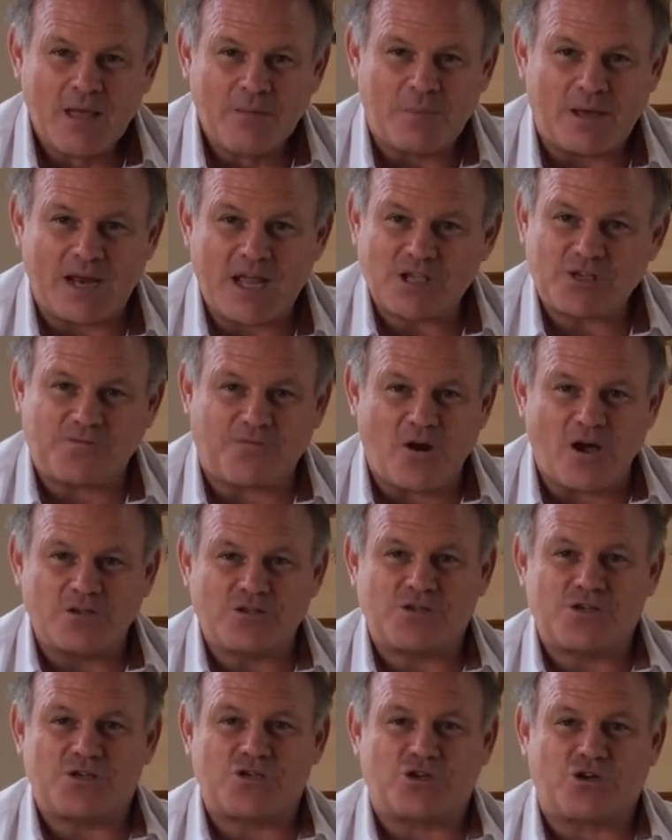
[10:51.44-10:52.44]
But as
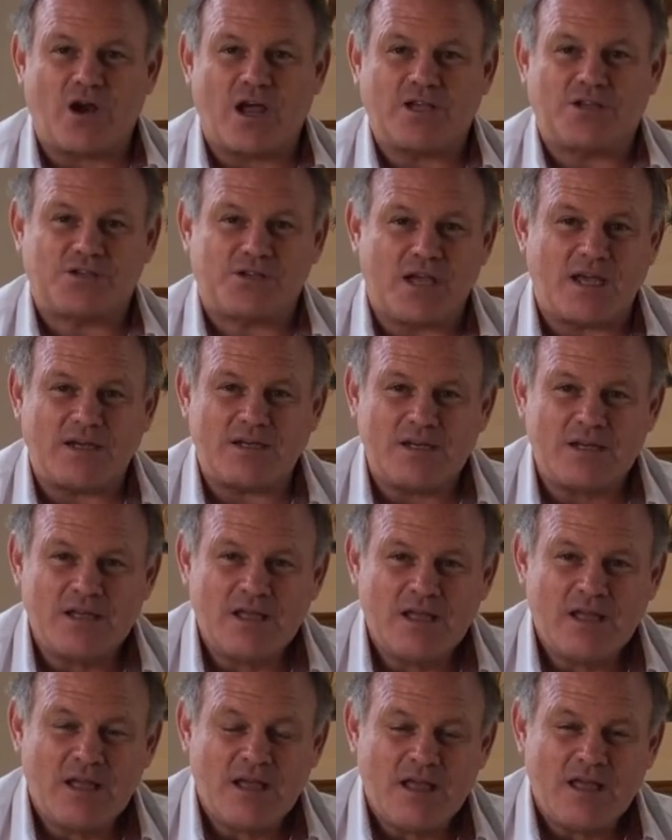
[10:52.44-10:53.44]
Francis Drake said,
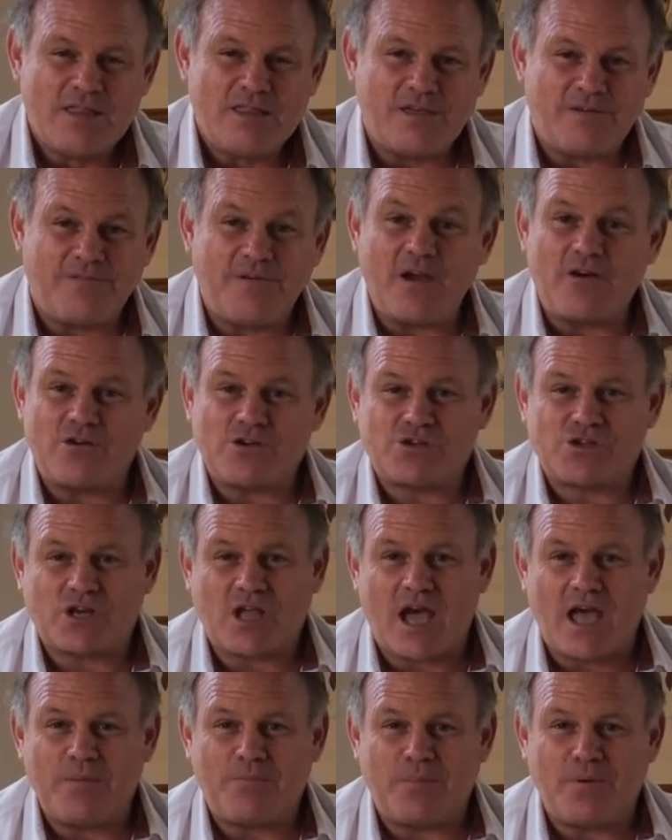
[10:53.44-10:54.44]
the fairest
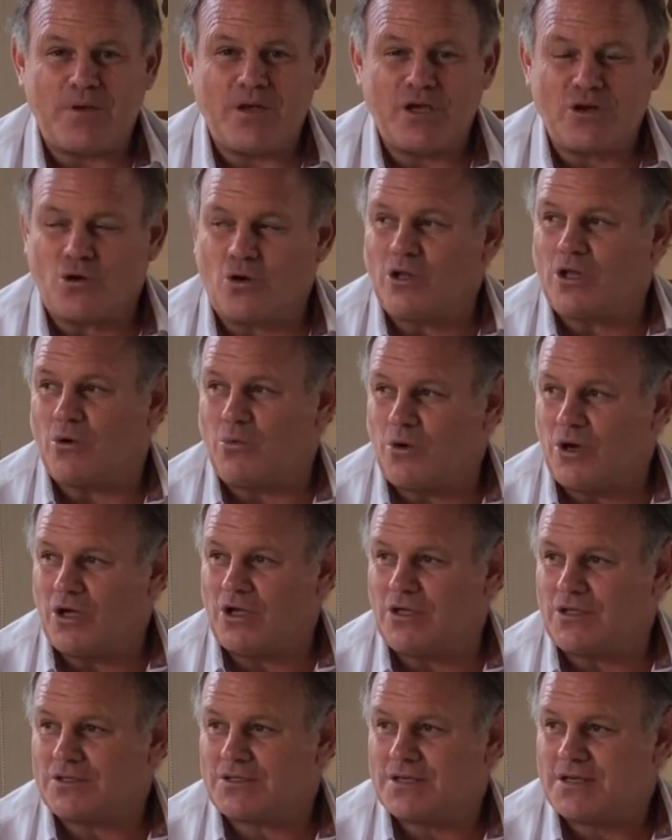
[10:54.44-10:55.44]
cape in all the
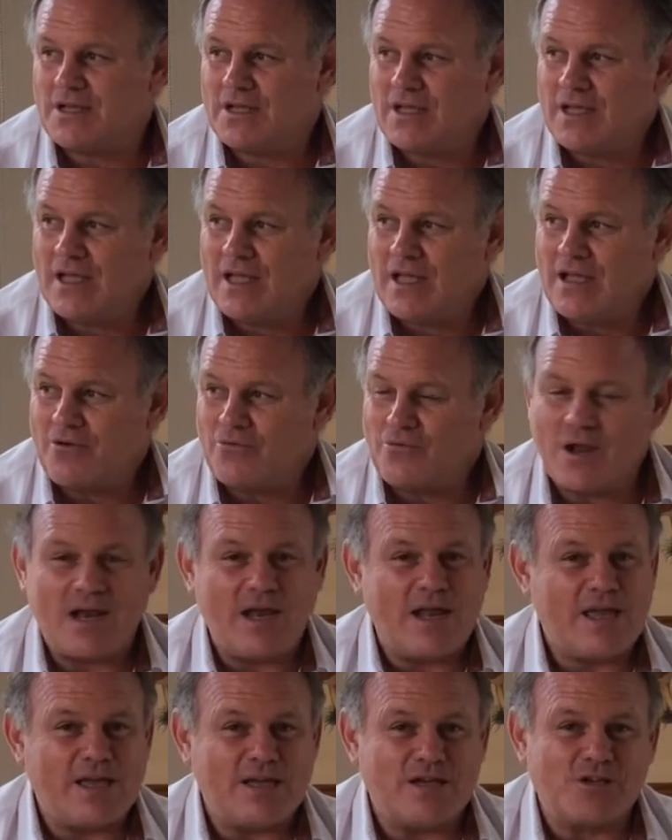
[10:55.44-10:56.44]
world
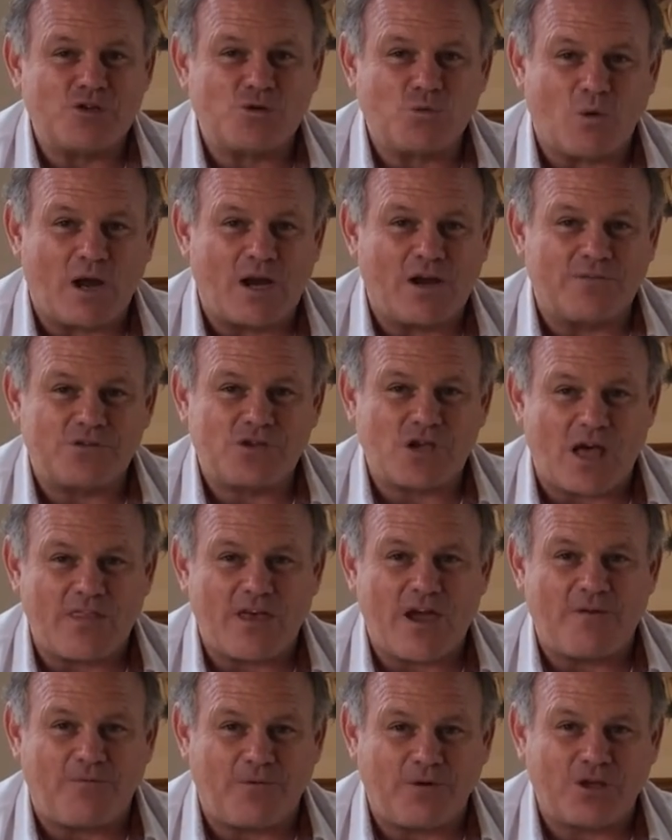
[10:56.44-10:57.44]
really is one of South
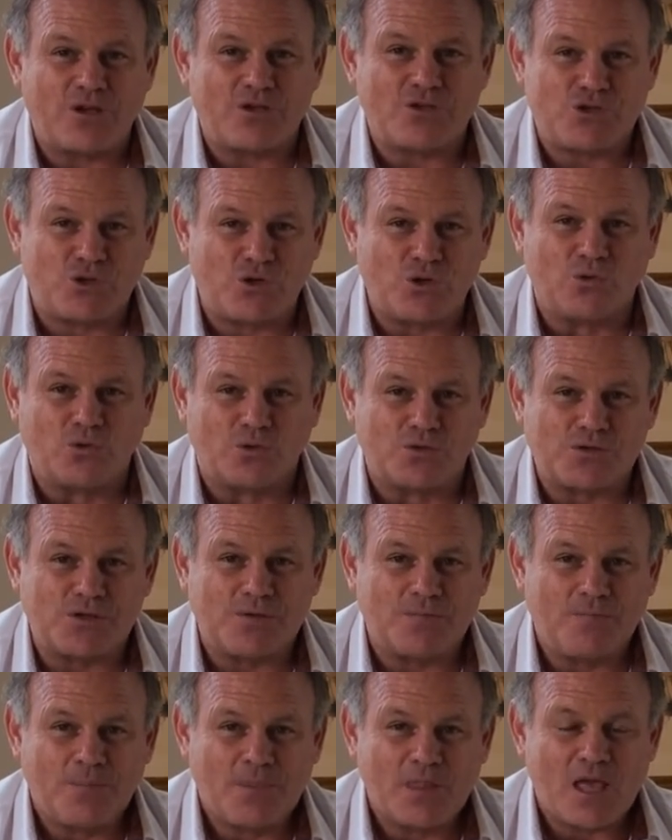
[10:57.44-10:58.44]
Africa's jewels.
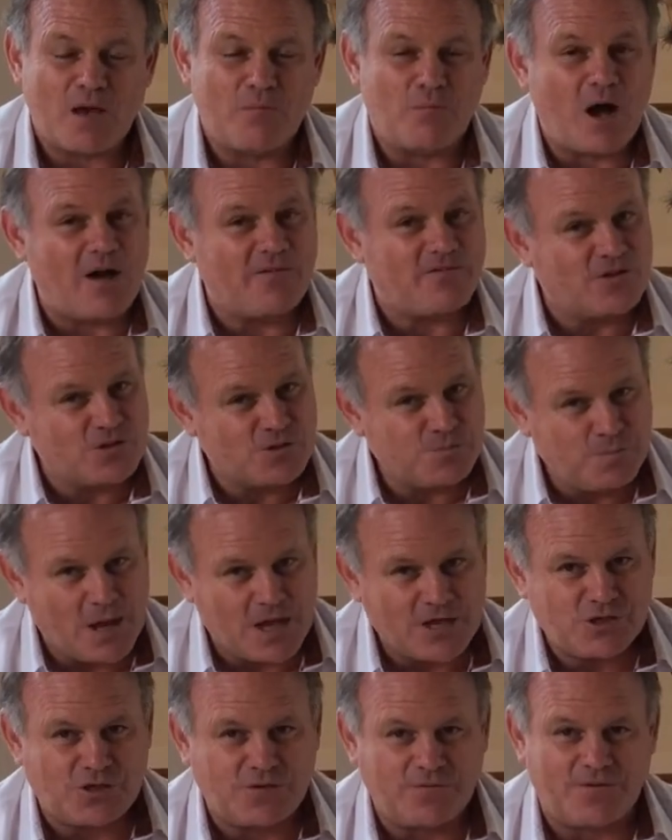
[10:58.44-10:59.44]
A marvelous
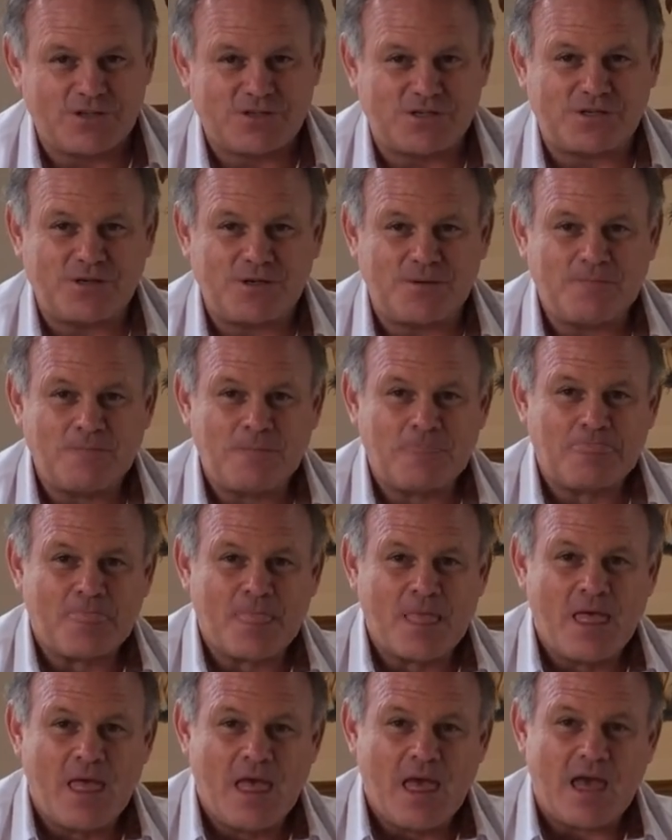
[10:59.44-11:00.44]
place to visit,
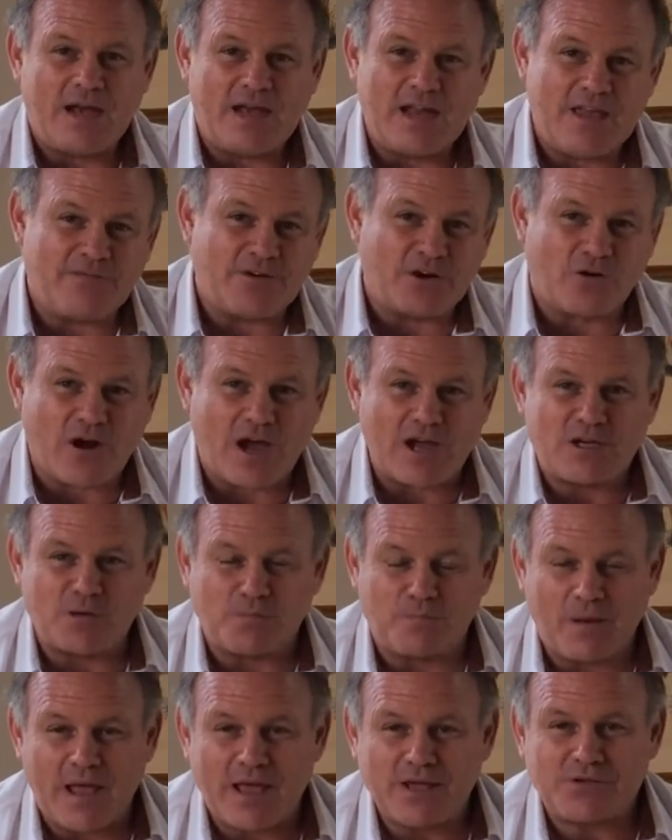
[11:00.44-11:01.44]
an even greater
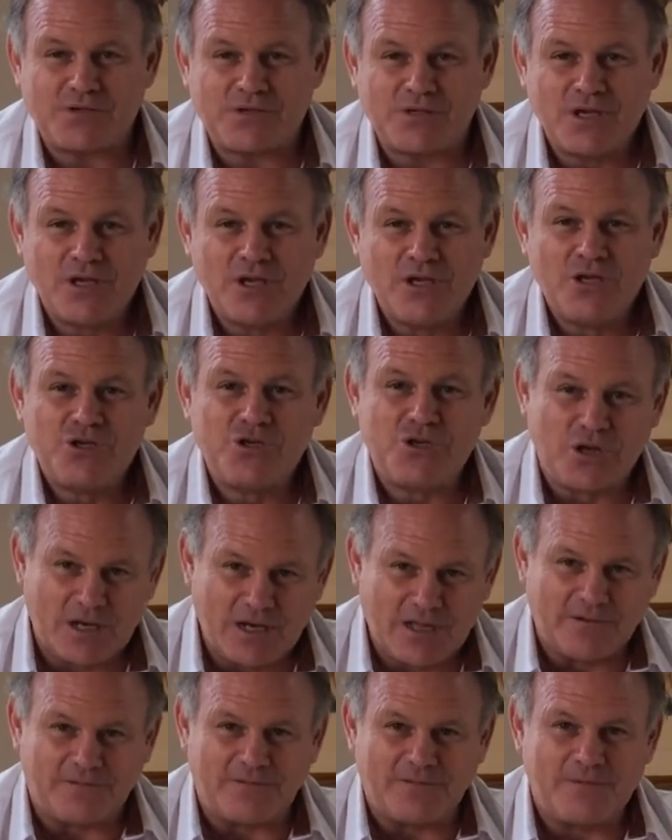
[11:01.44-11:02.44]
place to
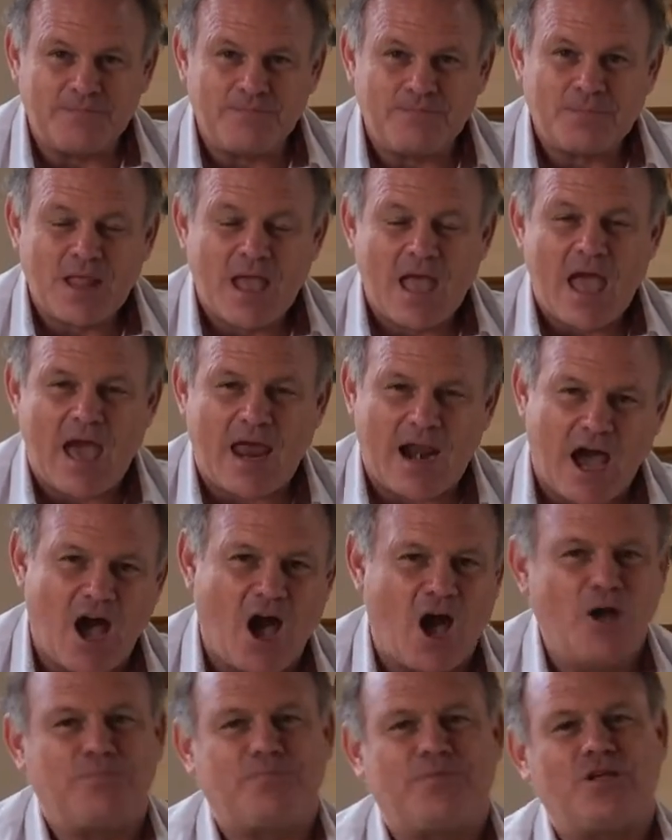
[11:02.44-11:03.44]
live. And I
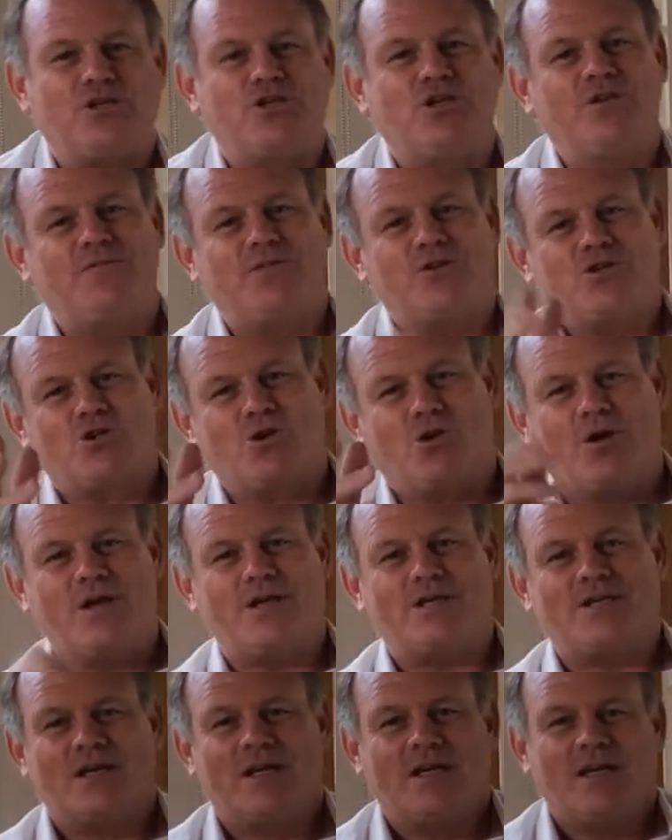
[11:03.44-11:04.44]
hope that you've
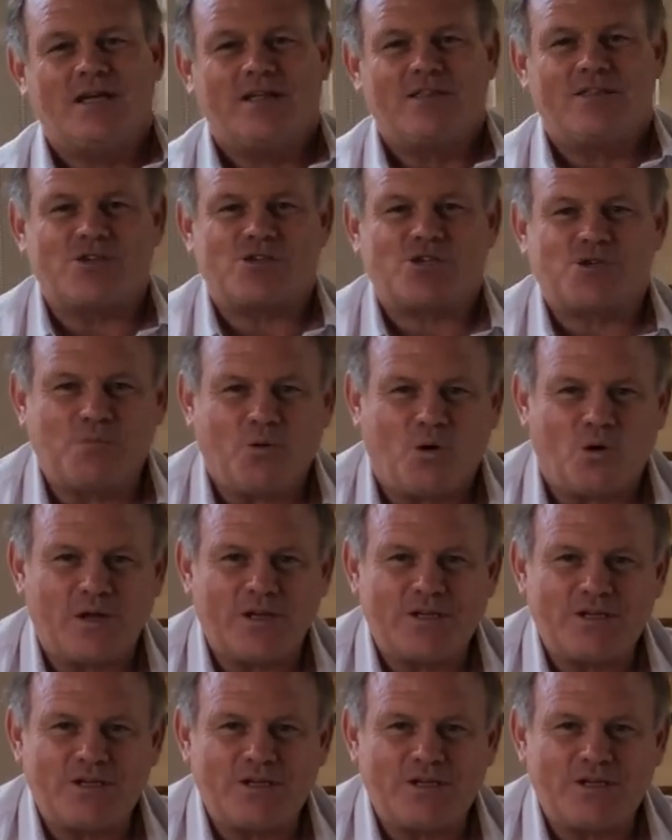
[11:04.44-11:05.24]
enjoyed this small